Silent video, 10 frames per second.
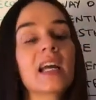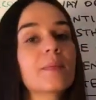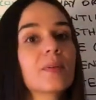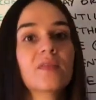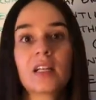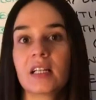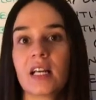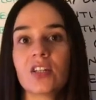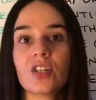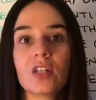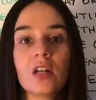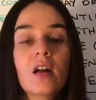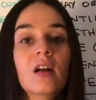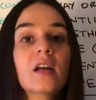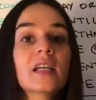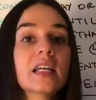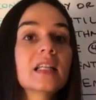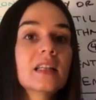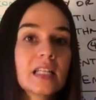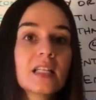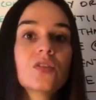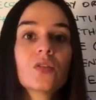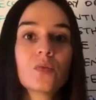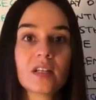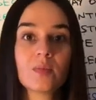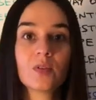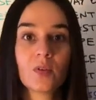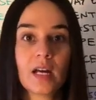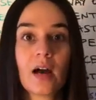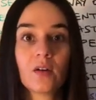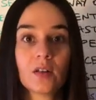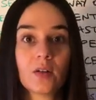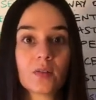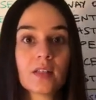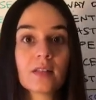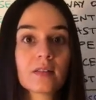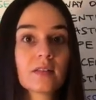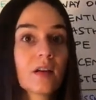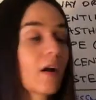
hyperventilation can lead to respiratory alkalosis,